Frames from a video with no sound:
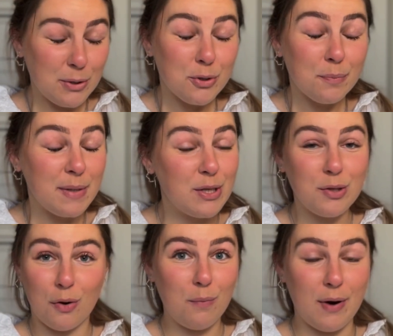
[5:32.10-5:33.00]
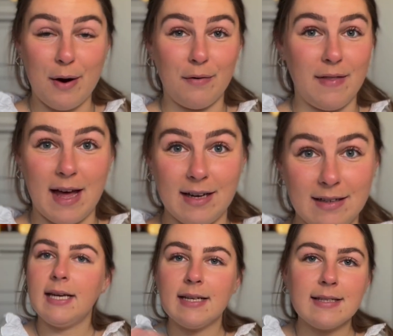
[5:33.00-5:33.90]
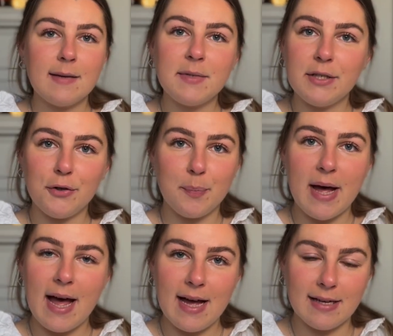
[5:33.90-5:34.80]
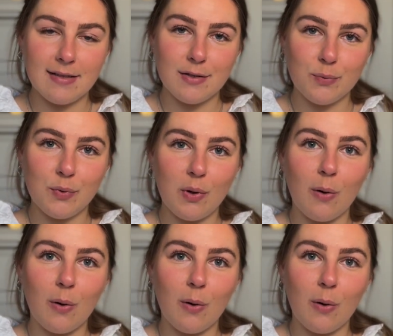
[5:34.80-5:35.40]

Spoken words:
You should be so proud of that. And accepting your past will